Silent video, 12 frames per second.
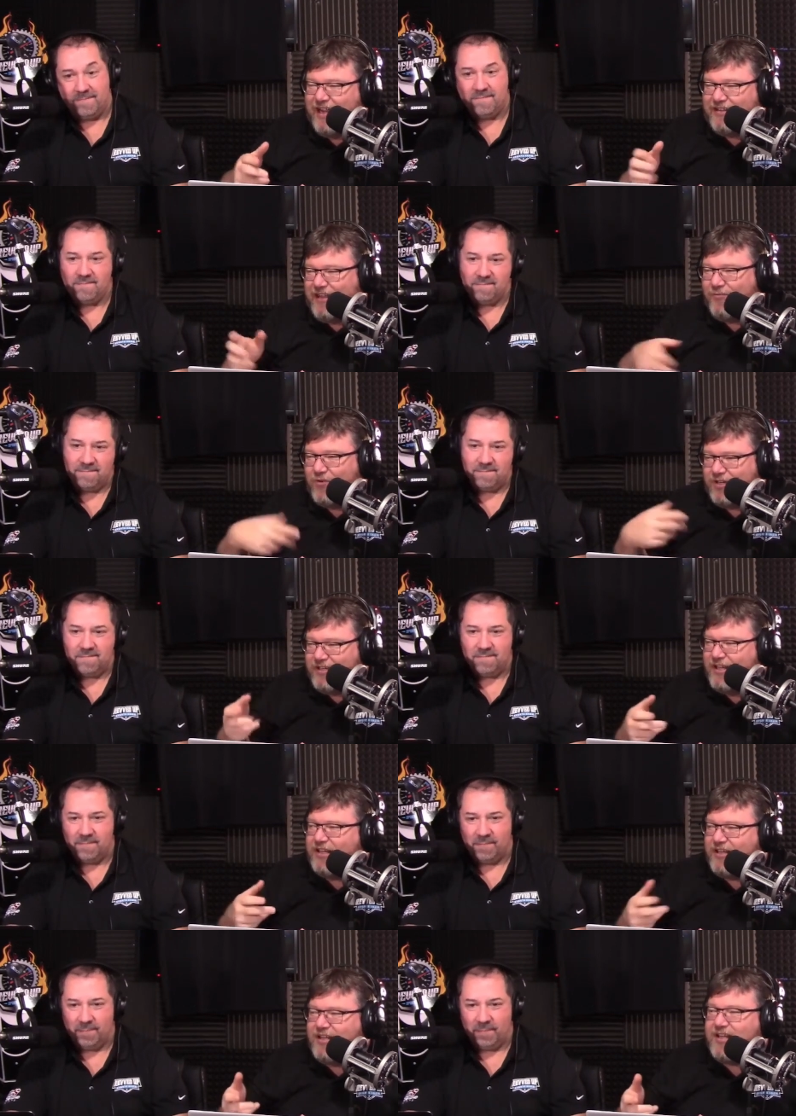Speaker 1: and they want to
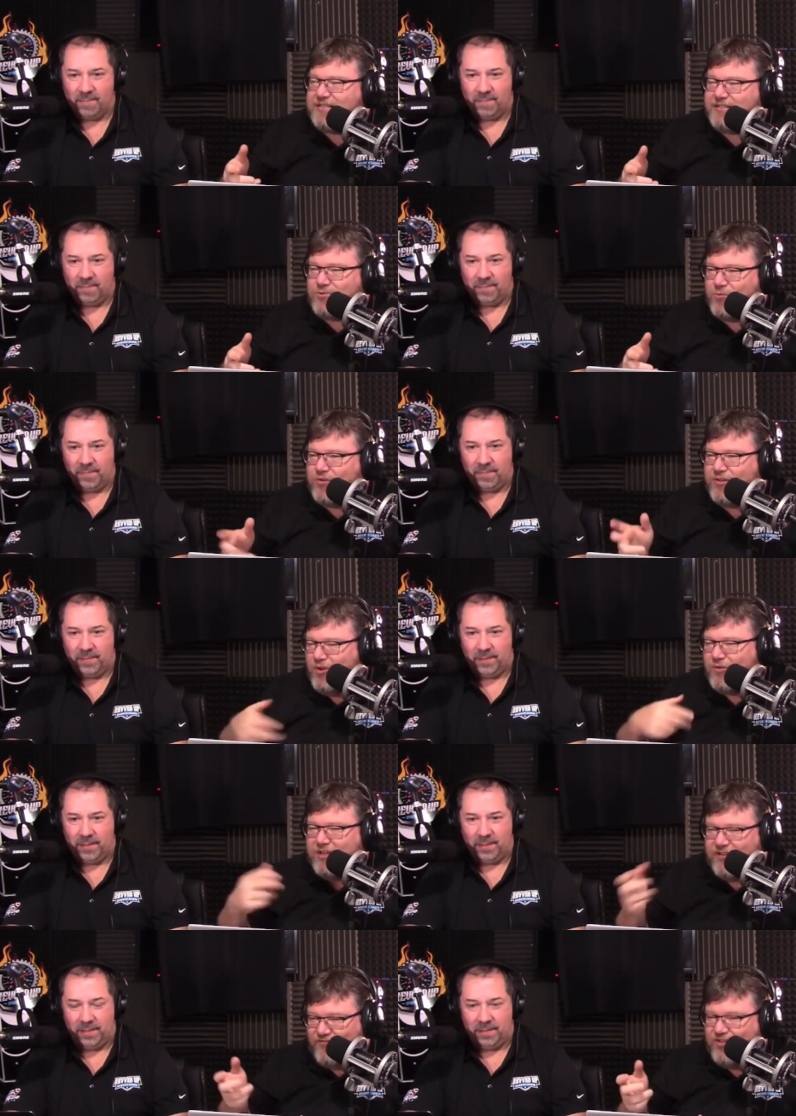yell at us because we're the
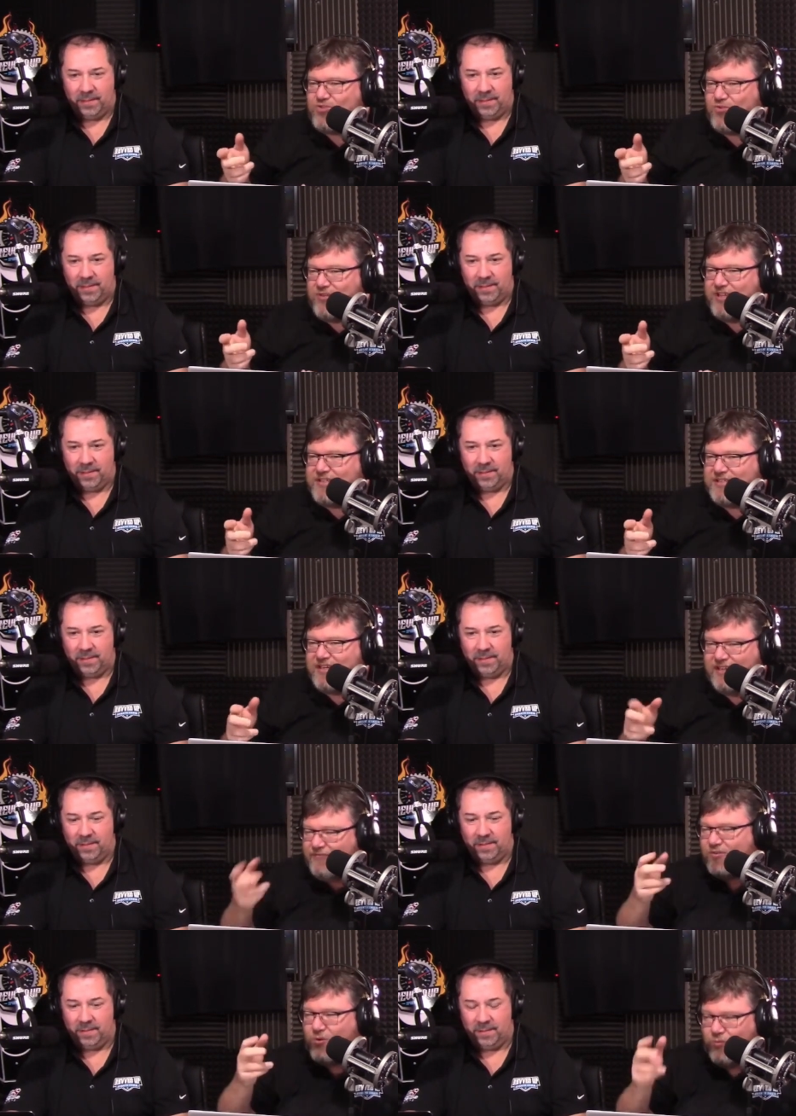only official they see,
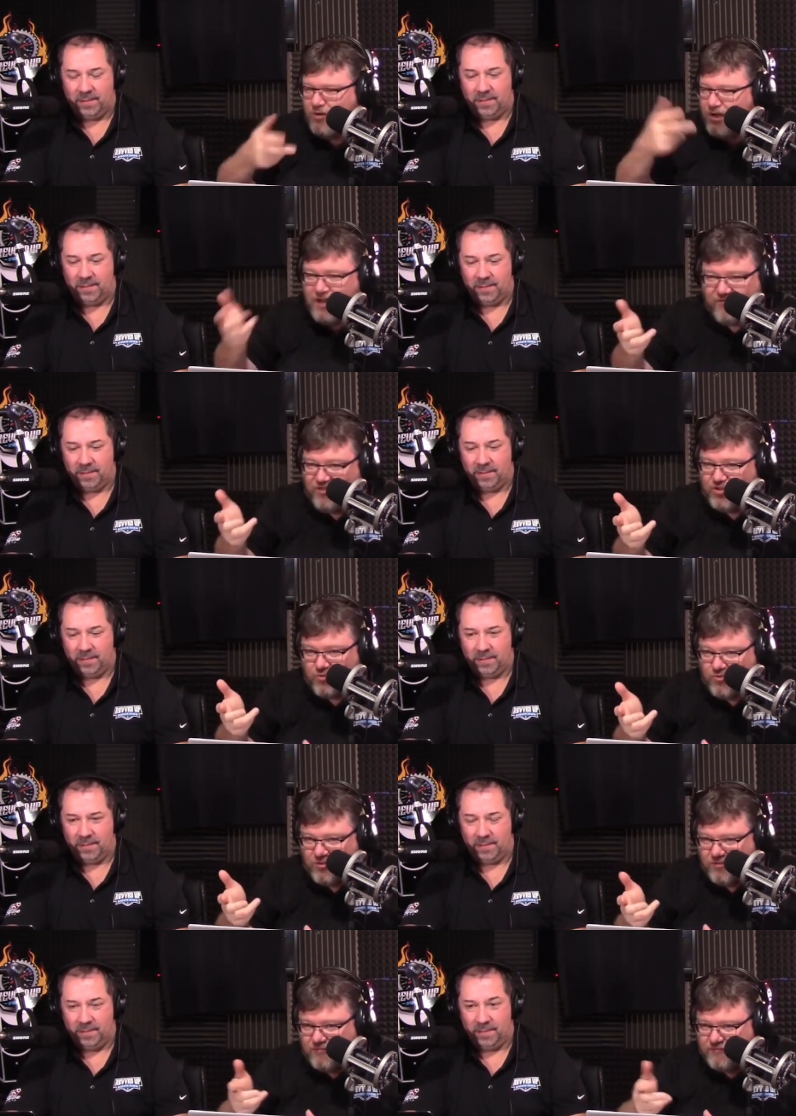even though we're not
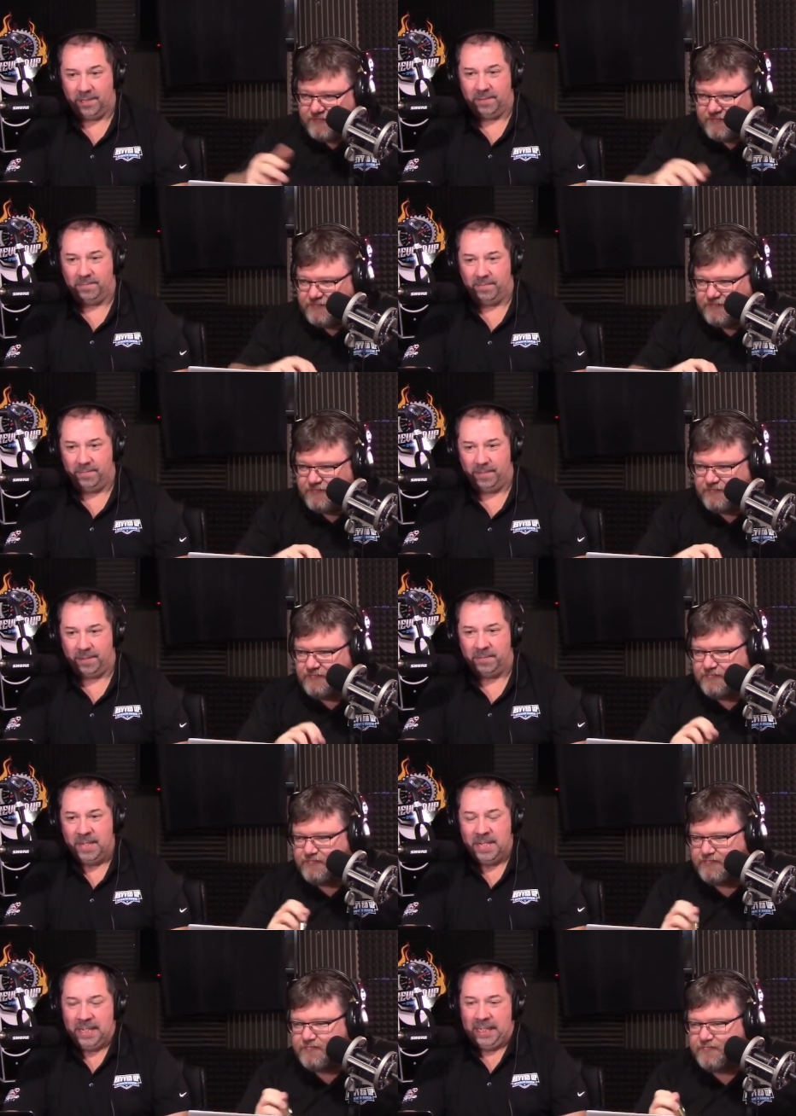officials.
Speaker 2: Yeah, yeah,
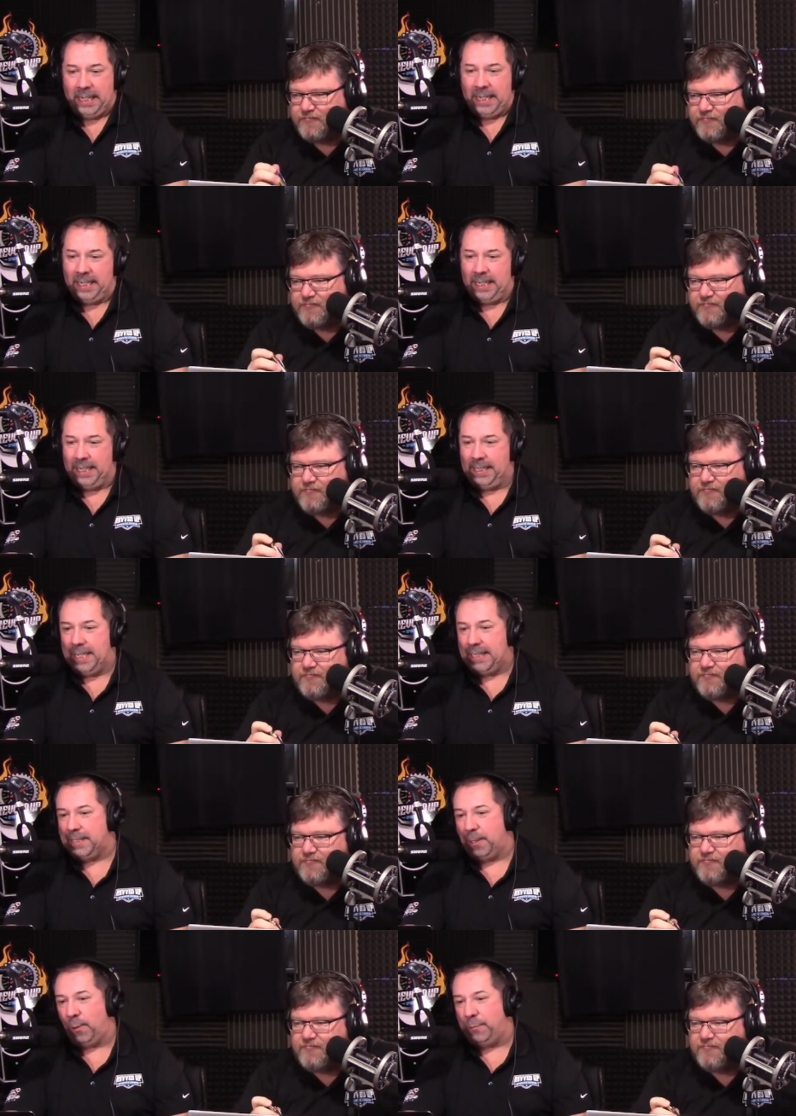and and
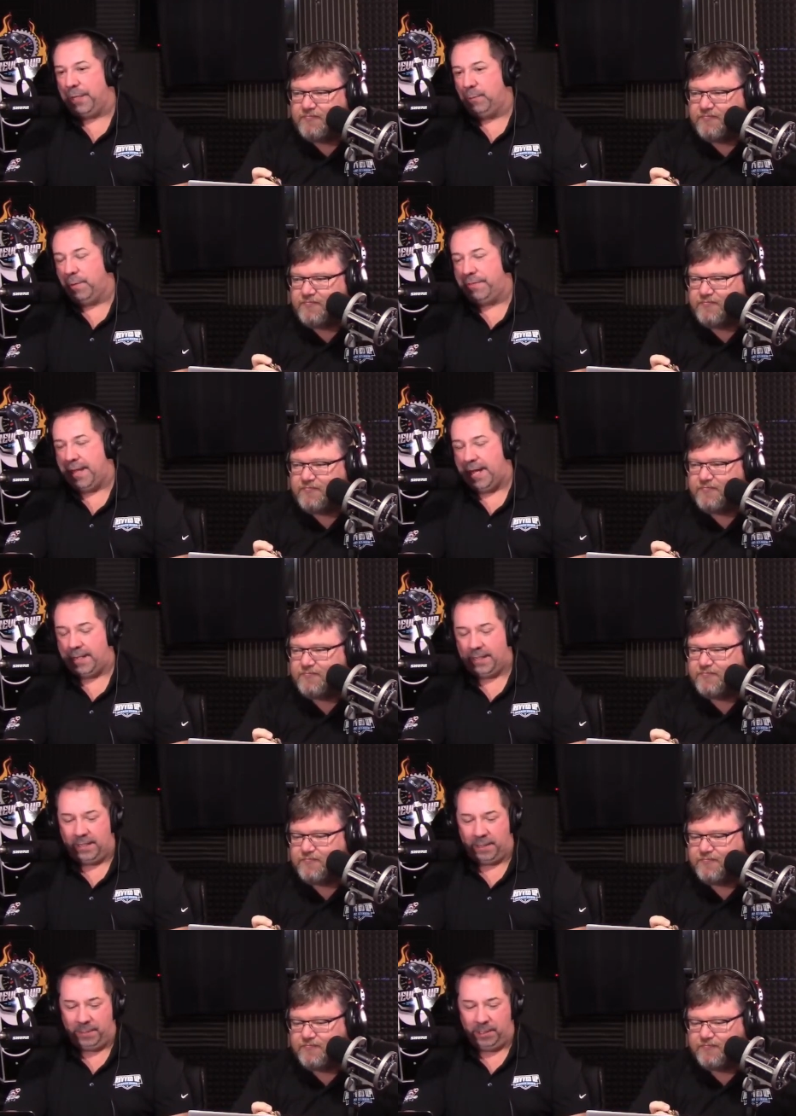that's the whole thing with that.
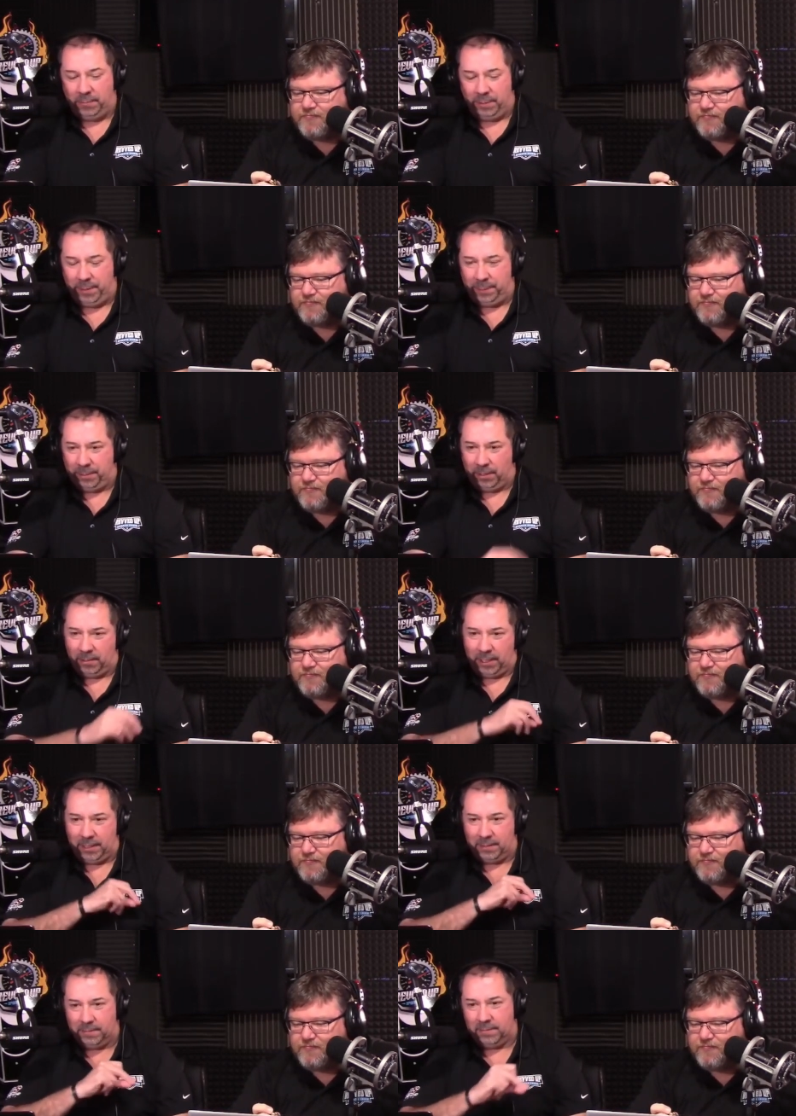And I mean, when people are
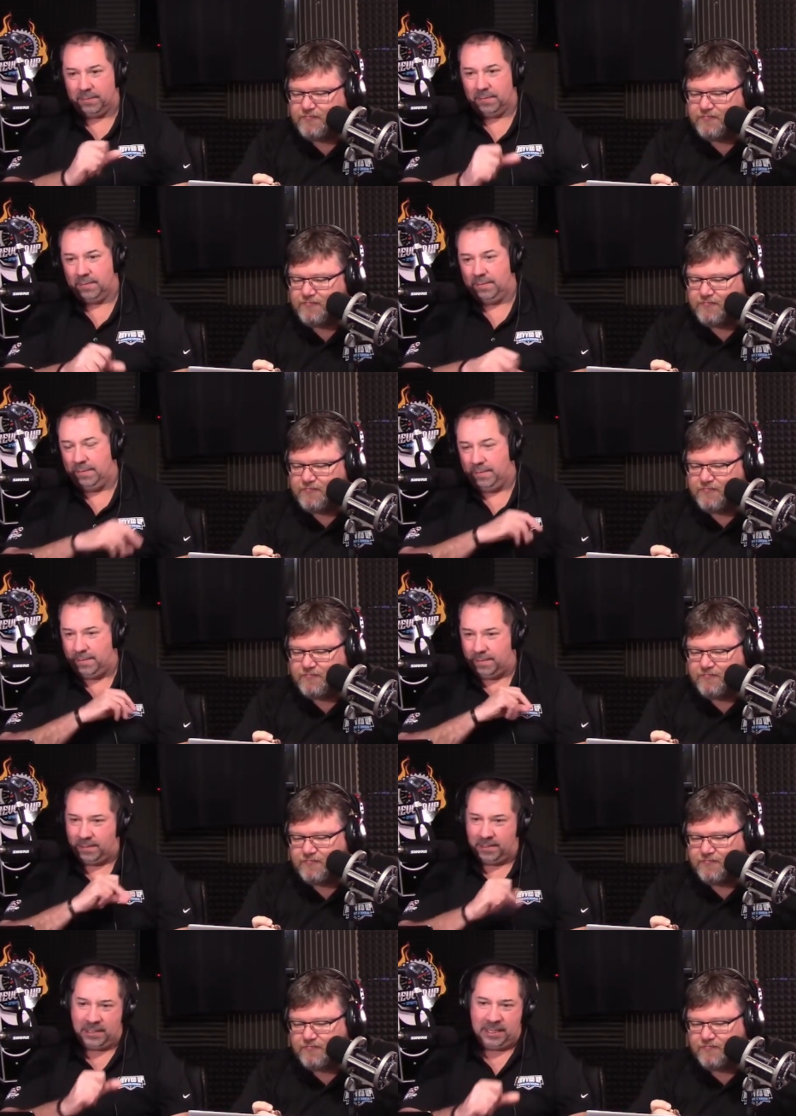like, uh,
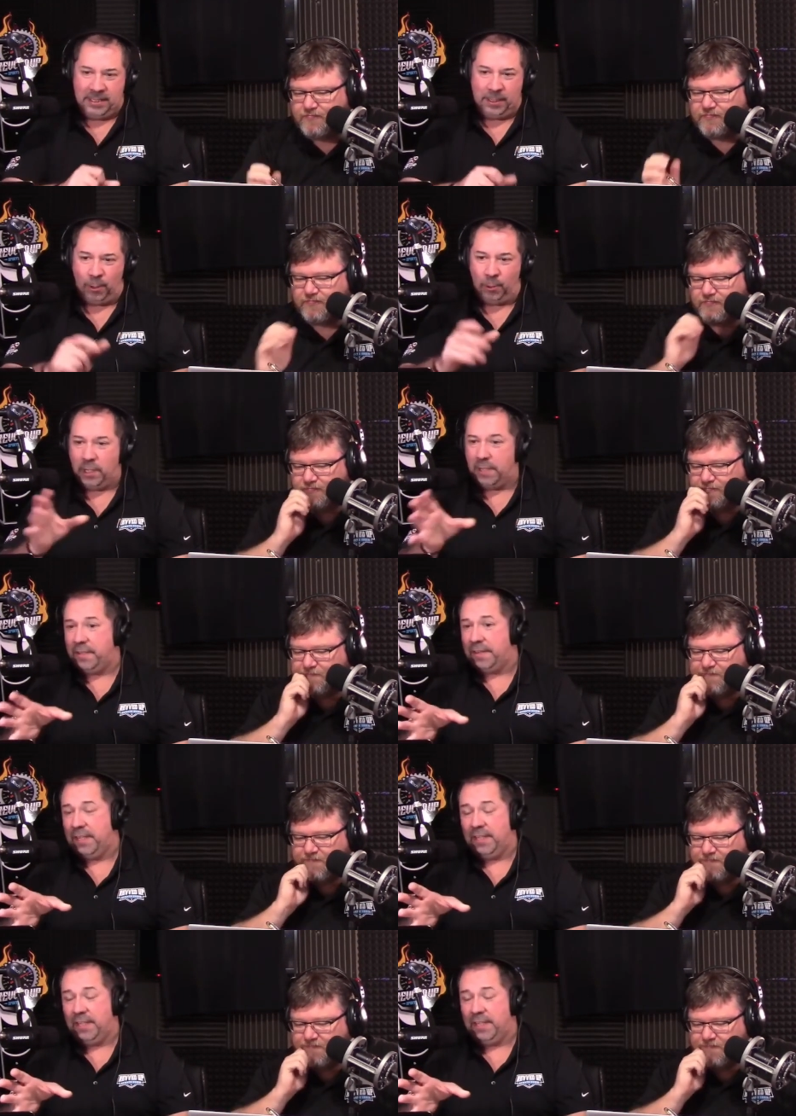and the whole other thing